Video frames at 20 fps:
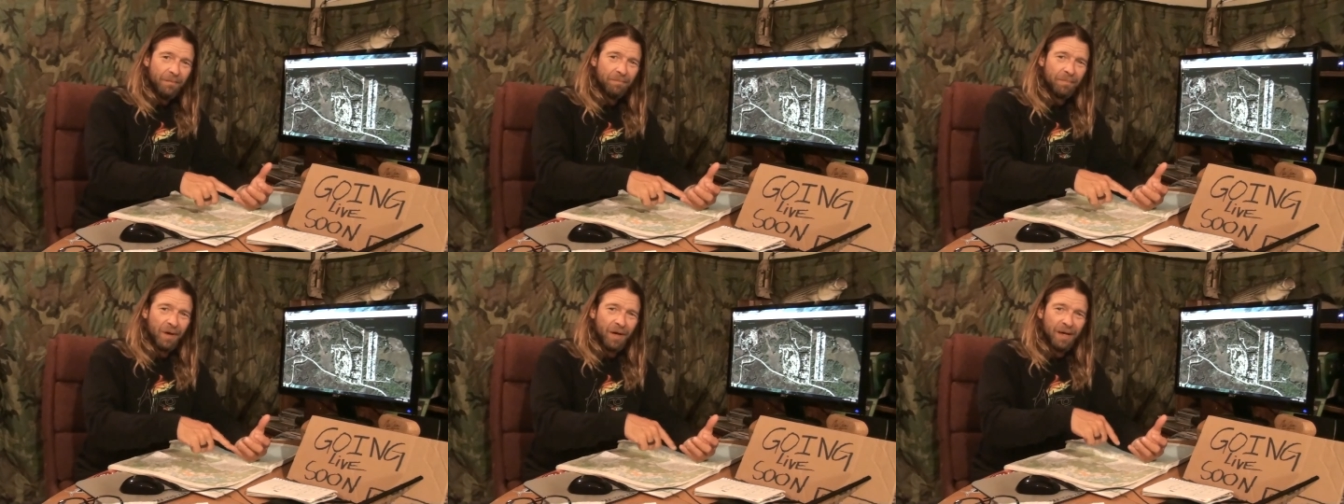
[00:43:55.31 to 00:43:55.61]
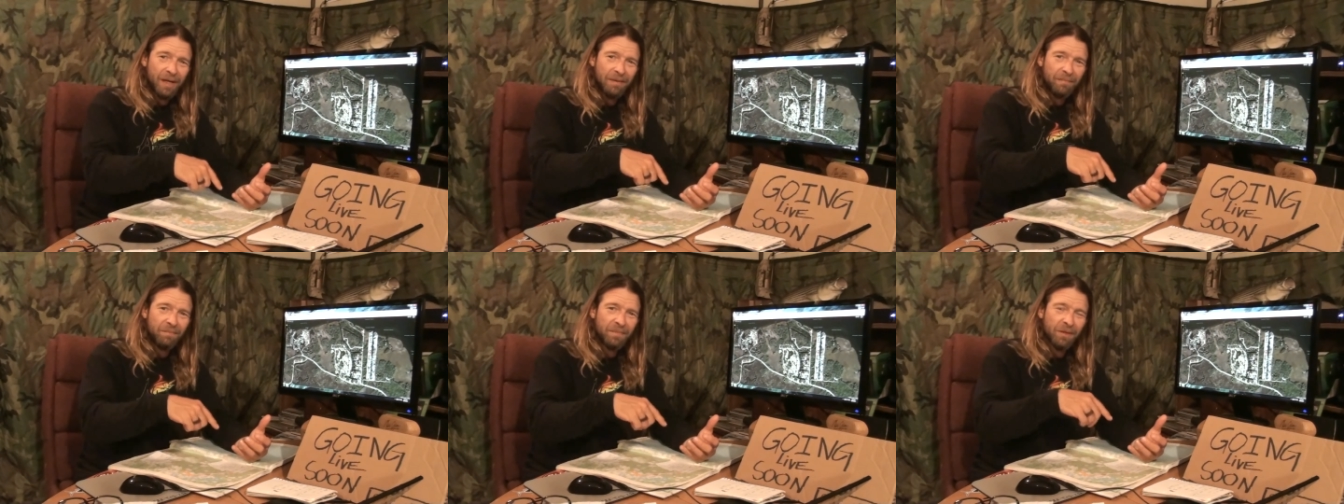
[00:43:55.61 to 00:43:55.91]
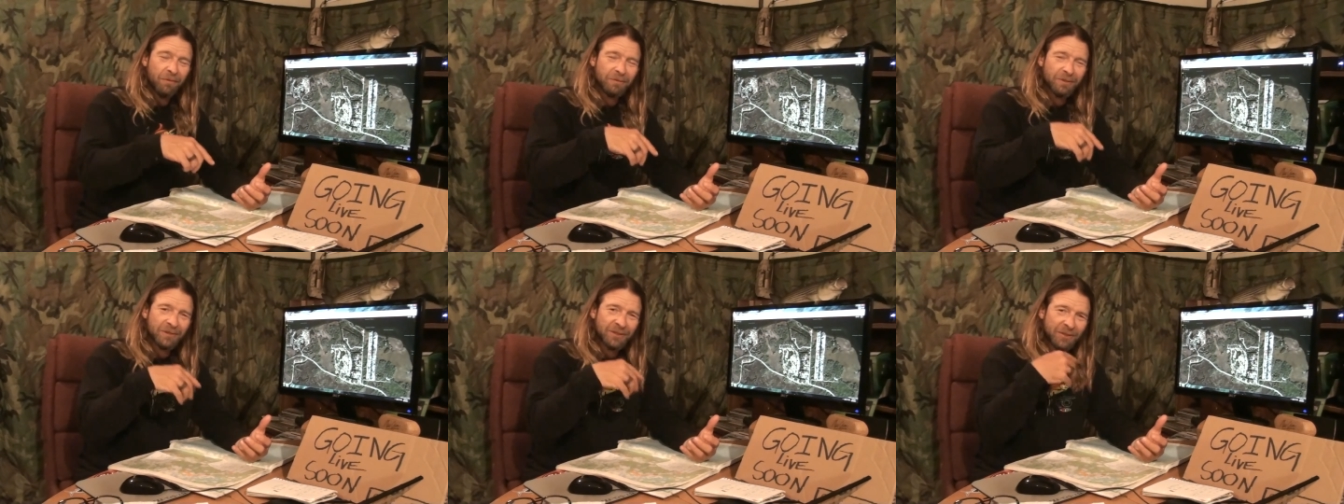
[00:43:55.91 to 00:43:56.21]
but
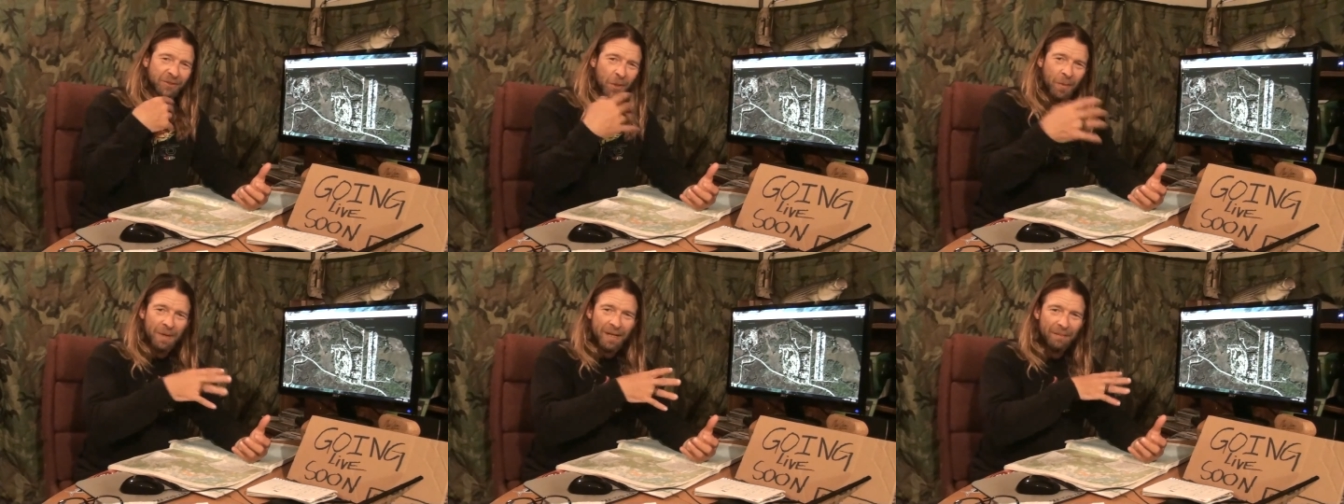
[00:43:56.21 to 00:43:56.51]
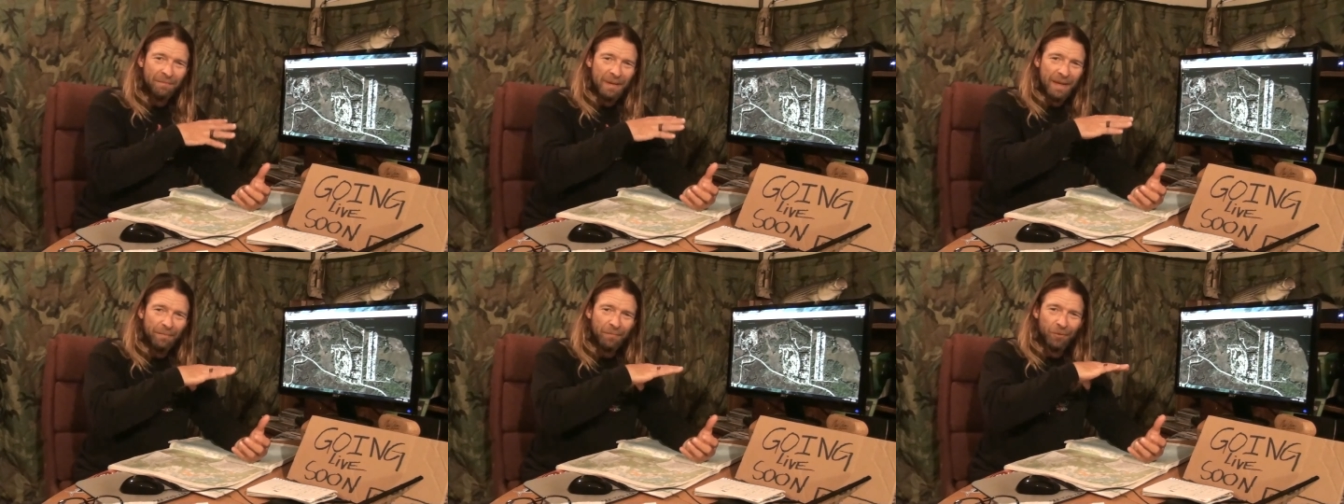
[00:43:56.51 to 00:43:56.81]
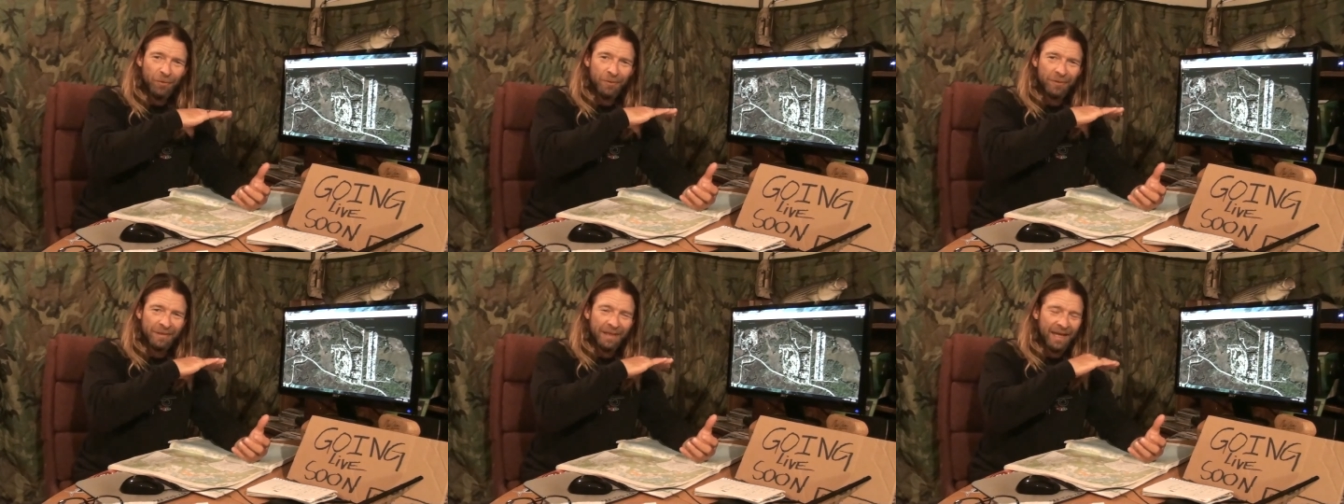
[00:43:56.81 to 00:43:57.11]
there were so many
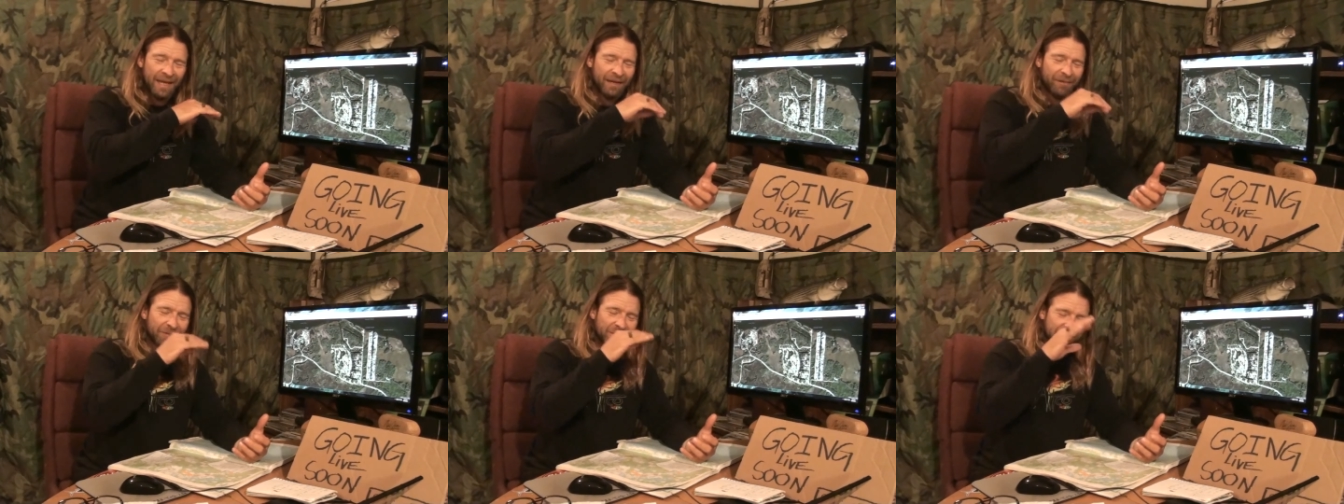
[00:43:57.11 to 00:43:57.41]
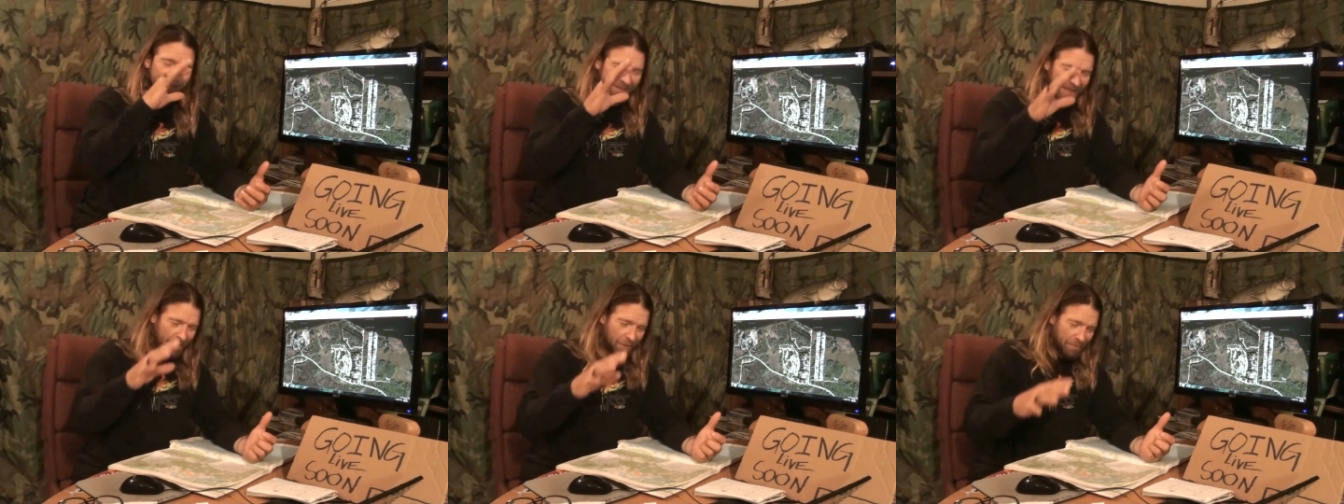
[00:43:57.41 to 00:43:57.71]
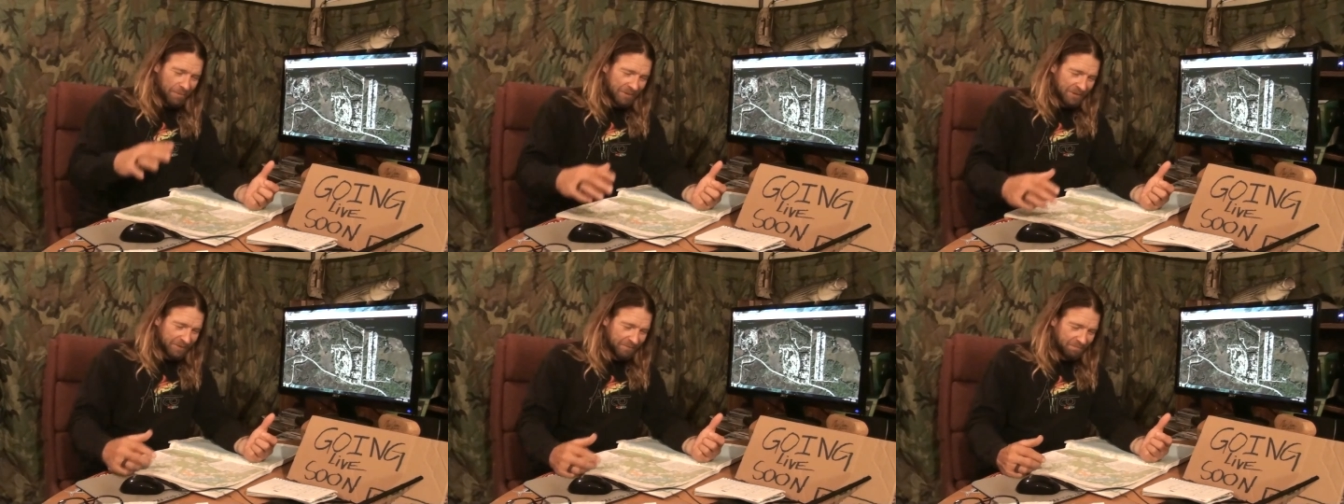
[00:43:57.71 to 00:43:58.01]
people and it was
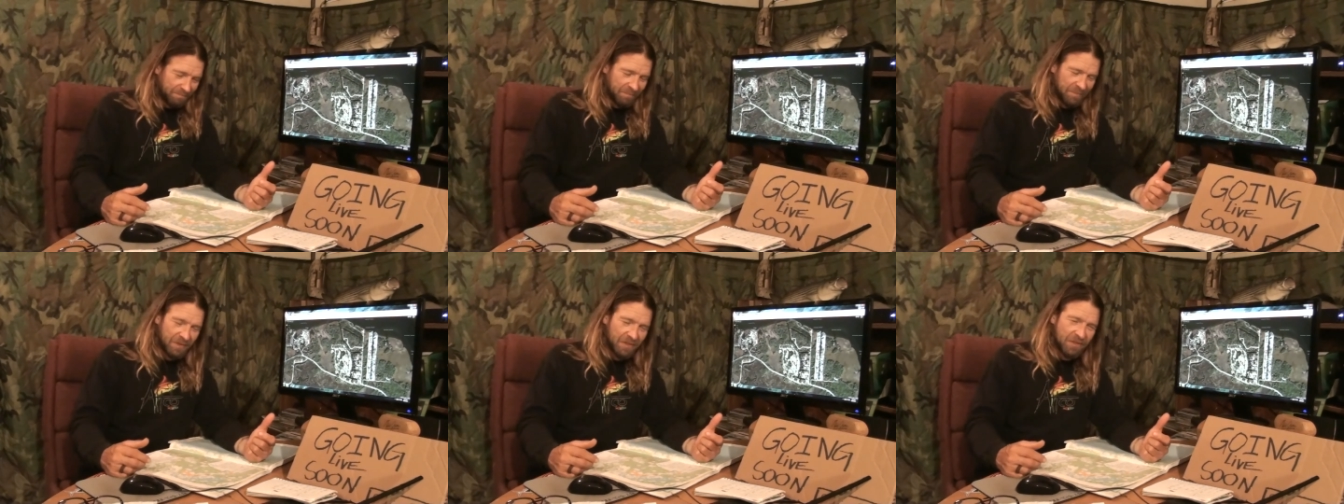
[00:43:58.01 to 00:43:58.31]
almost